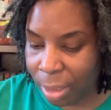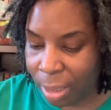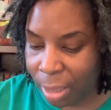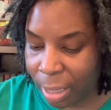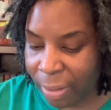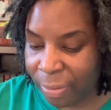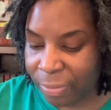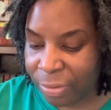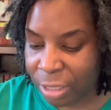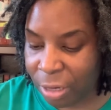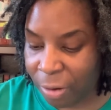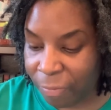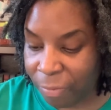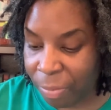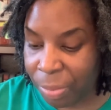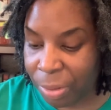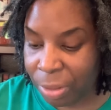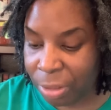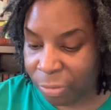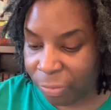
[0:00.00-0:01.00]
I have several
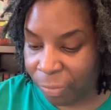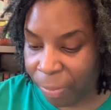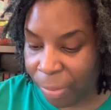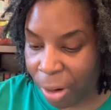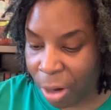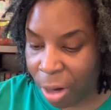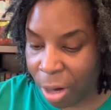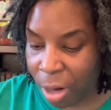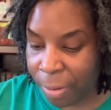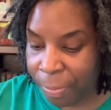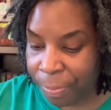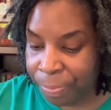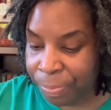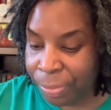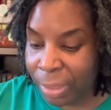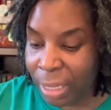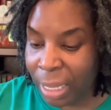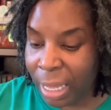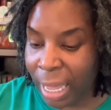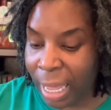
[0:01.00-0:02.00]
books from her.
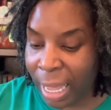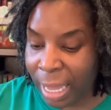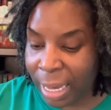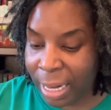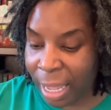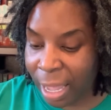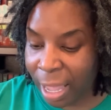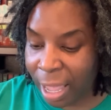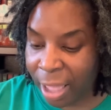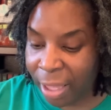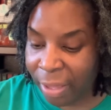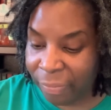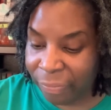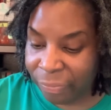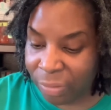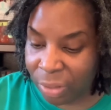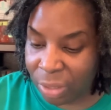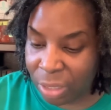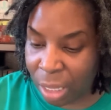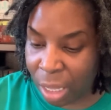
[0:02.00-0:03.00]
And I have
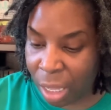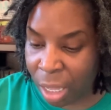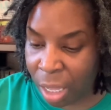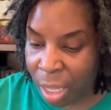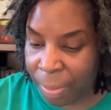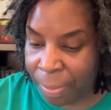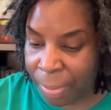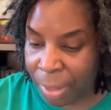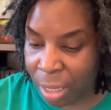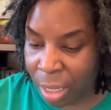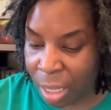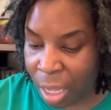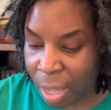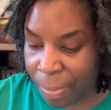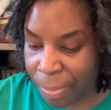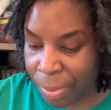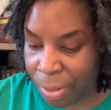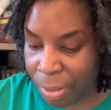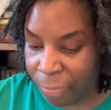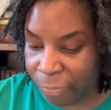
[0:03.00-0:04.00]
um, a
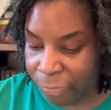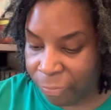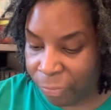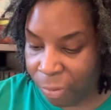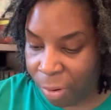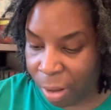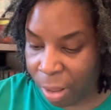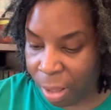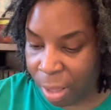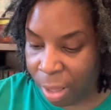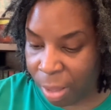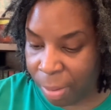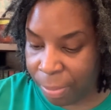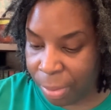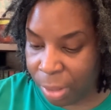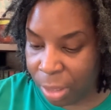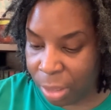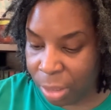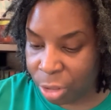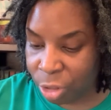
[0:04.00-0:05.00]
couple
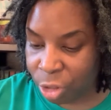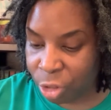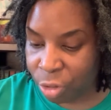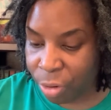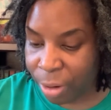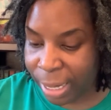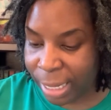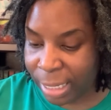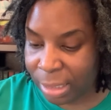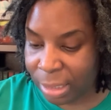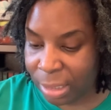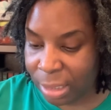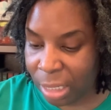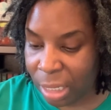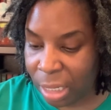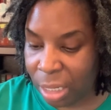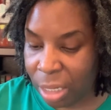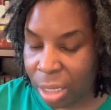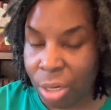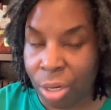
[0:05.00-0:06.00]
from
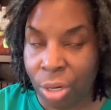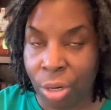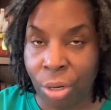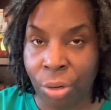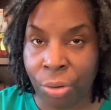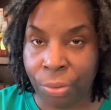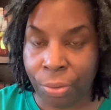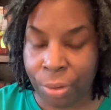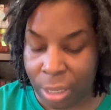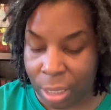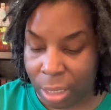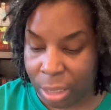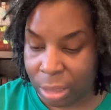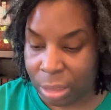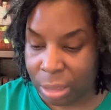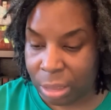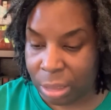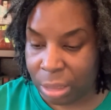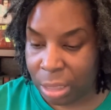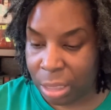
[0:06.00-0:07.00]
Tracy
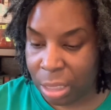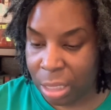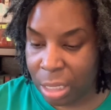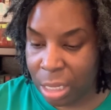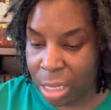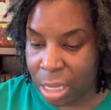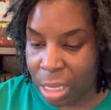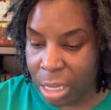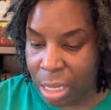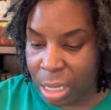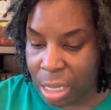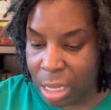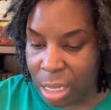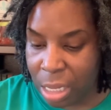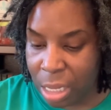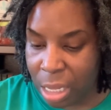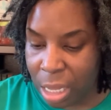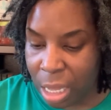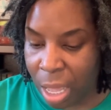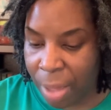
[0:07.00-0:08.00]
Grit.
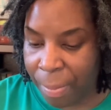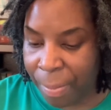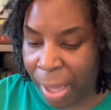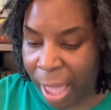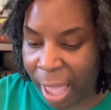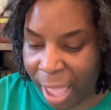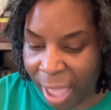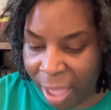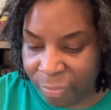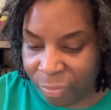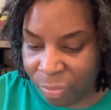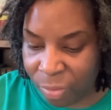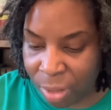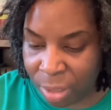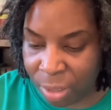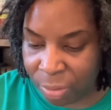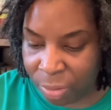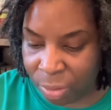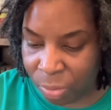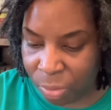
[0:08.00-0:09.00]
Um, I have one
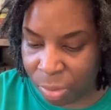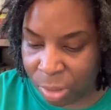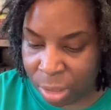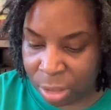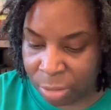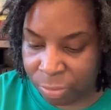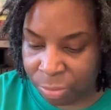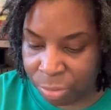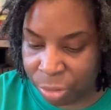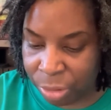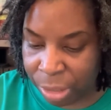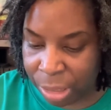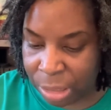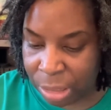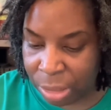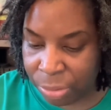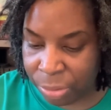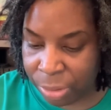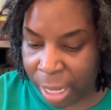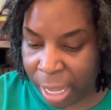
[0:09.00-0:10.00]
of the ones from Tracy
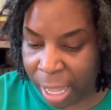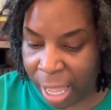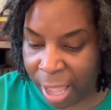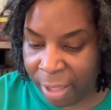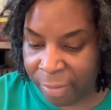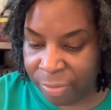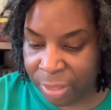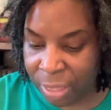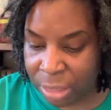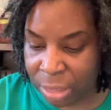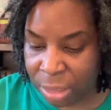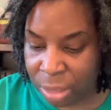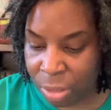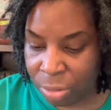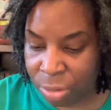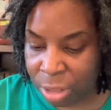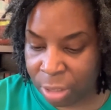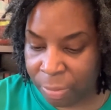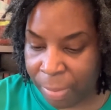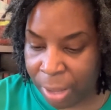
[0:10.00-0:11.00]
Grit. I have the
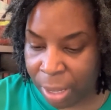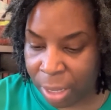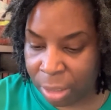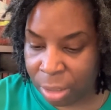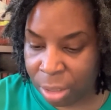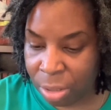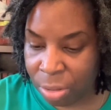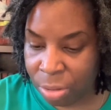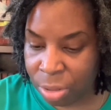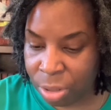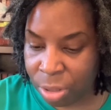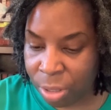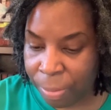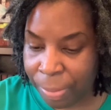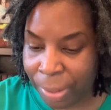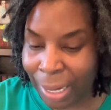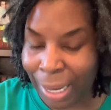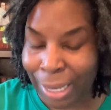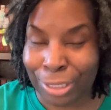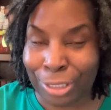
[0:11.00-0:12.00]
Stones of My Accuser, but
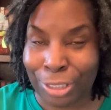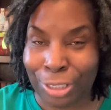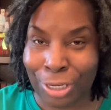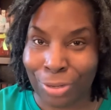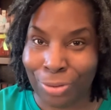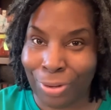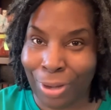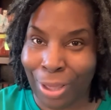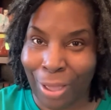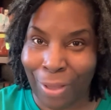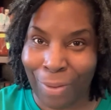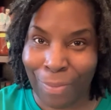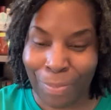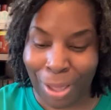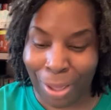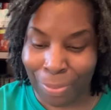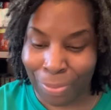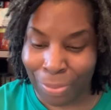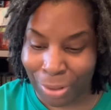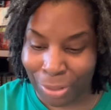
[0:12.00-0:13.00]
I don't have
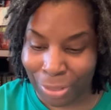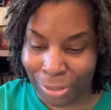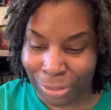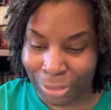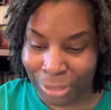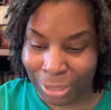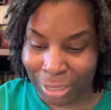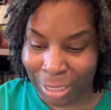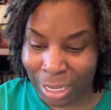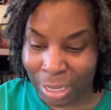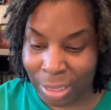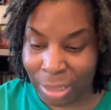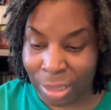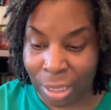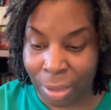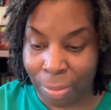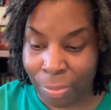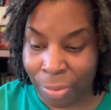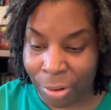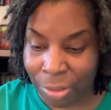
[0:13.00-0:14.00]
my brother's keep
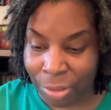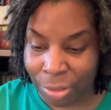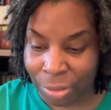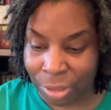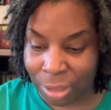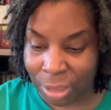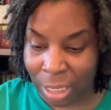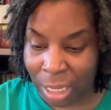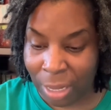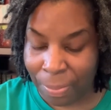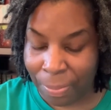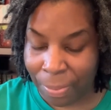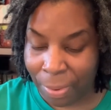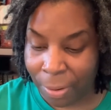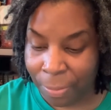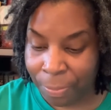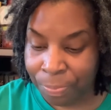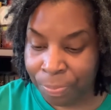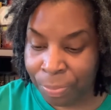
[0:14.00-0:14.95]
the brother's keeper.